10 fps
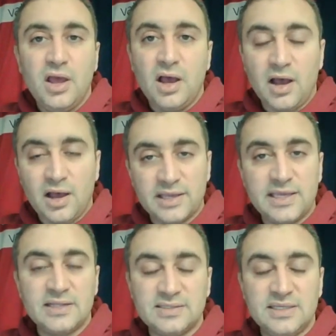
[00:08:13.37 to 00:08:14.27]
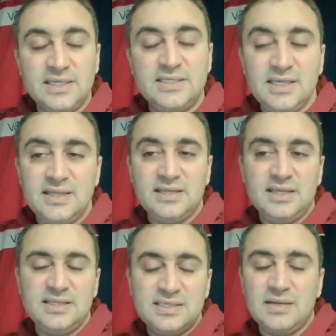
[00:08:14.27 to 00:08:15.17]
against DC, they
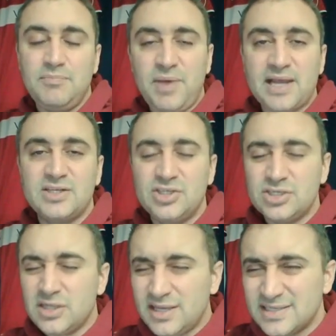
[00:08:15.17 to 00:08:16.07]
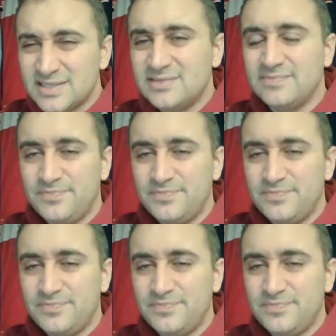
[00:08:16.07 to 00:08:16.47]
did sit back just